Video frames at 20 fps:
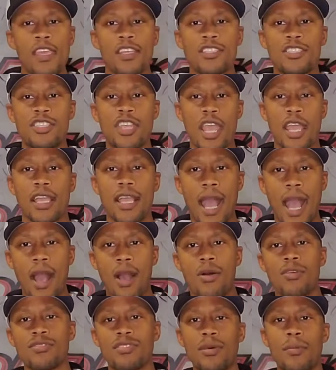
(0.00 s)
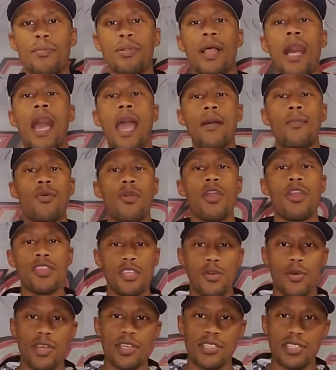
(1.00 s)
Check out Sublime Wear
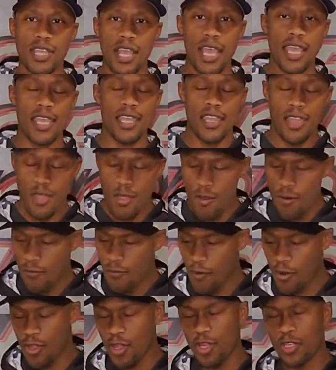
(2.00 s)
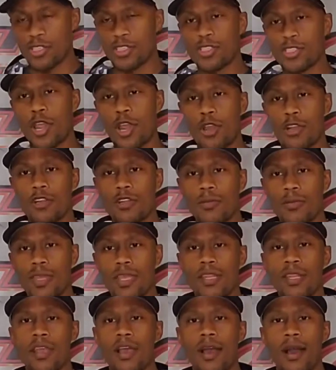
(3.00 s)
USA for your
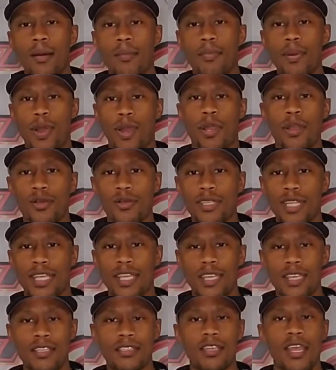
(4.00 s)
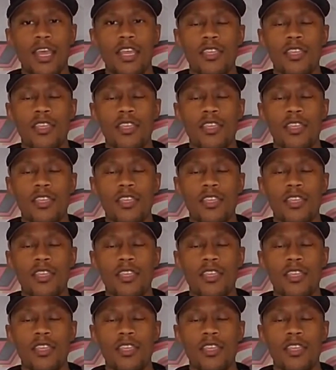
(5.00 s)
tournament apparel needs.